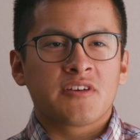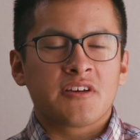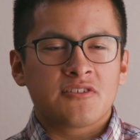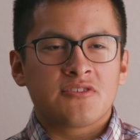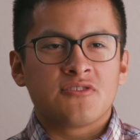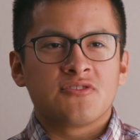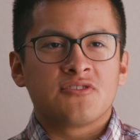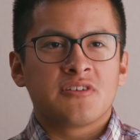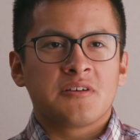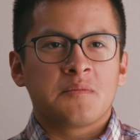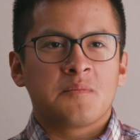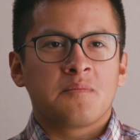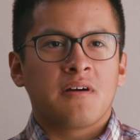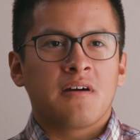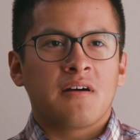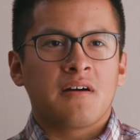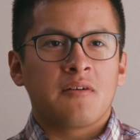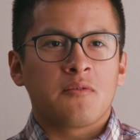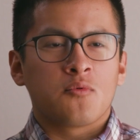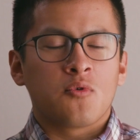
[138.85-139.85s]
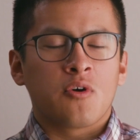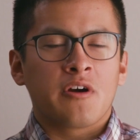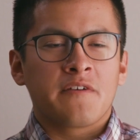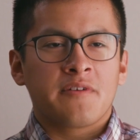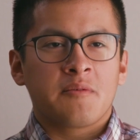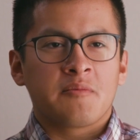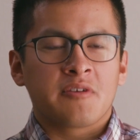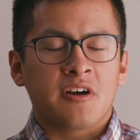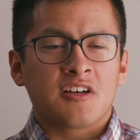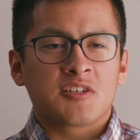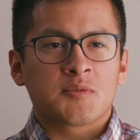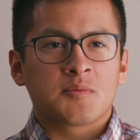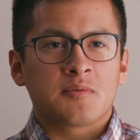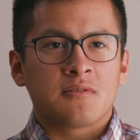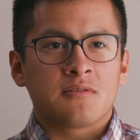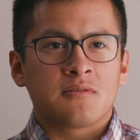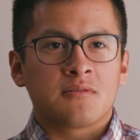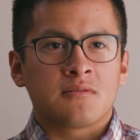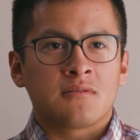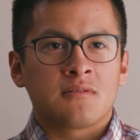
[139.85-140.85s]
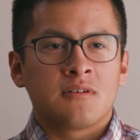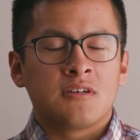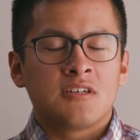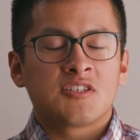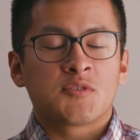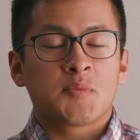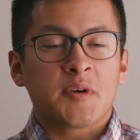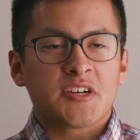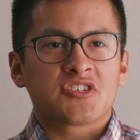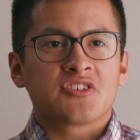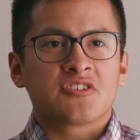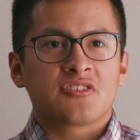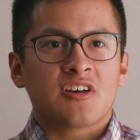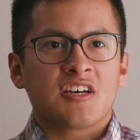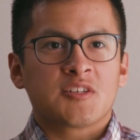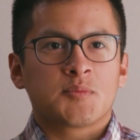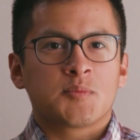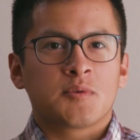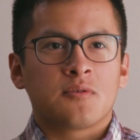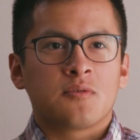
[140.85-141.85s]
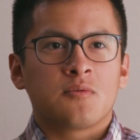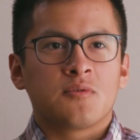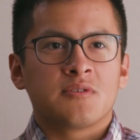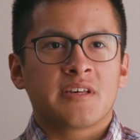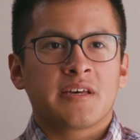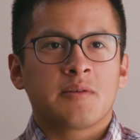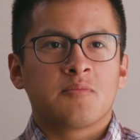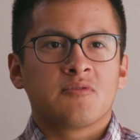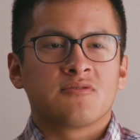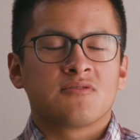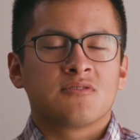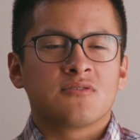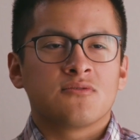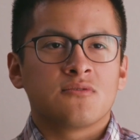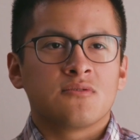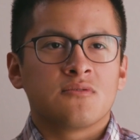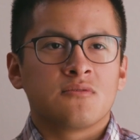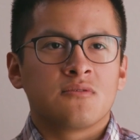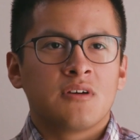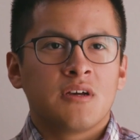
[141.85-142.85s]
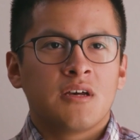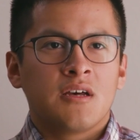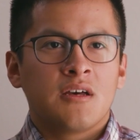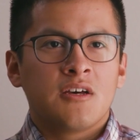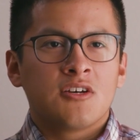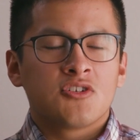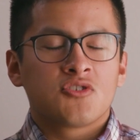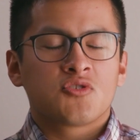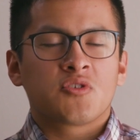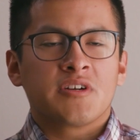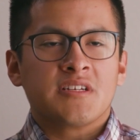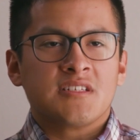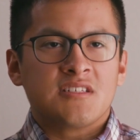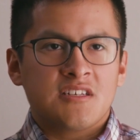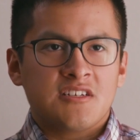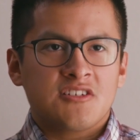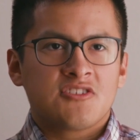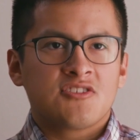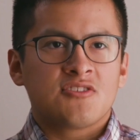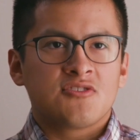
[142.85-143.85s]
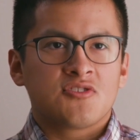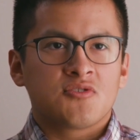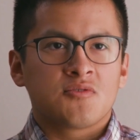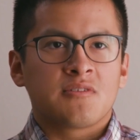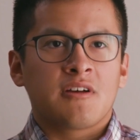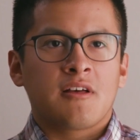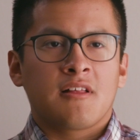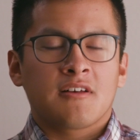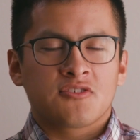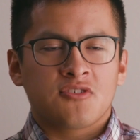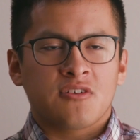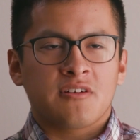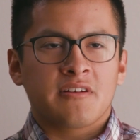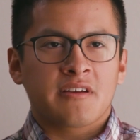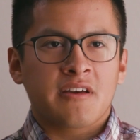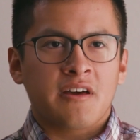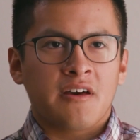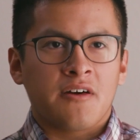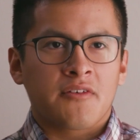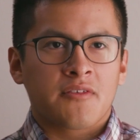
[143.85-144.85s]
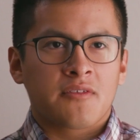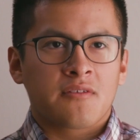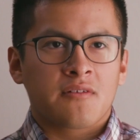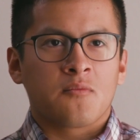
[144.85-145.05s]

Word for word: the internship, uh, Ruai Family Hospital, Specialist Hospital, was able to transition to an electronic health